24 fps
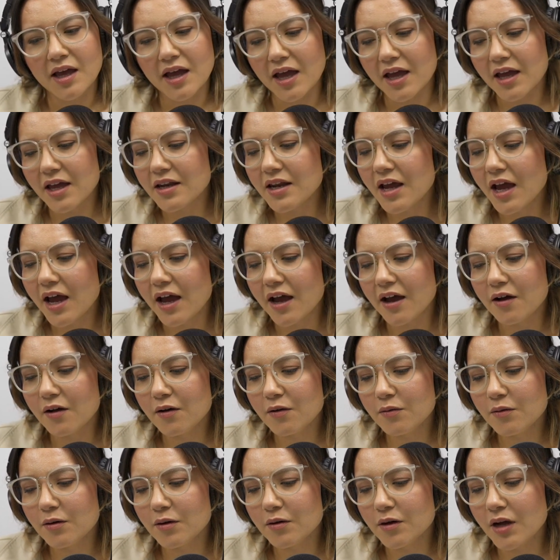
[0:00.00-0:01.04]
And
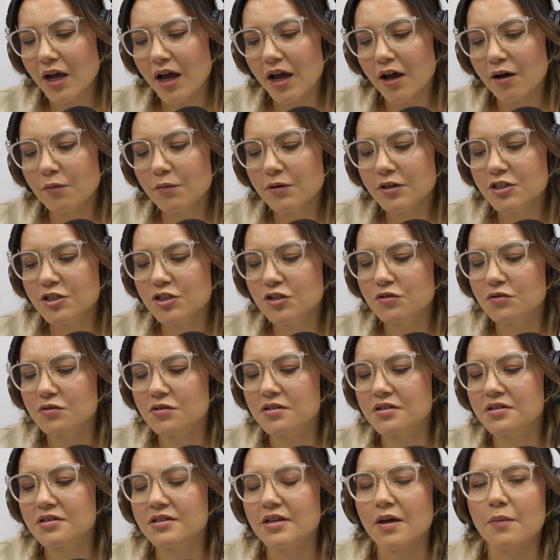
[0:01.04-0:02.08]
how would you
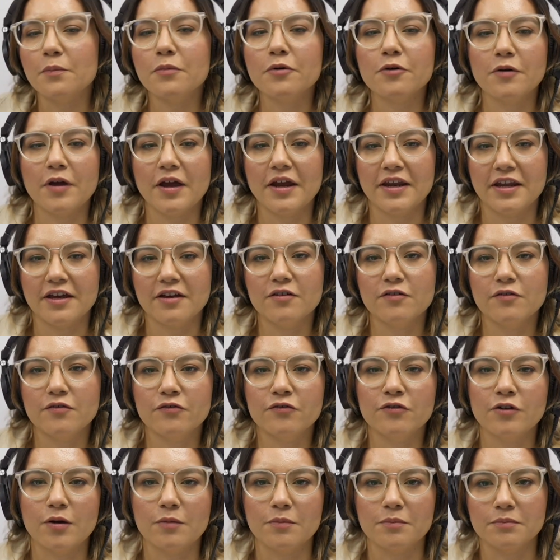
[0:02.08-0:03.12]
separate it
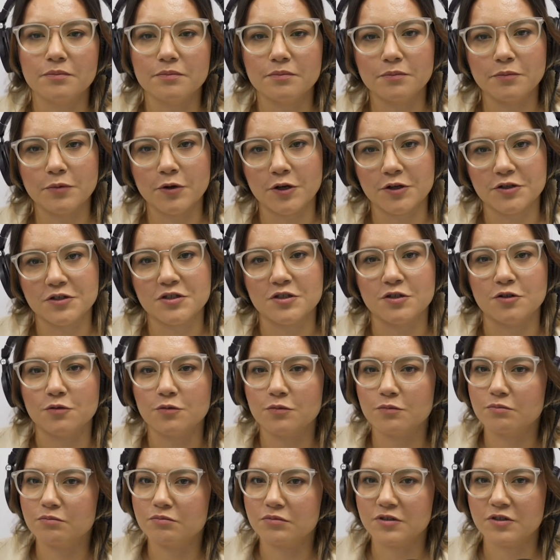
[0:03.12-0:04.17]
from
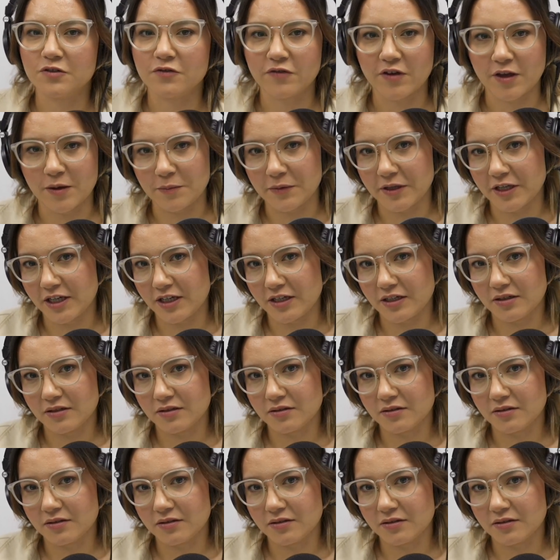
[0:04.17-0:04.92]
personal to family?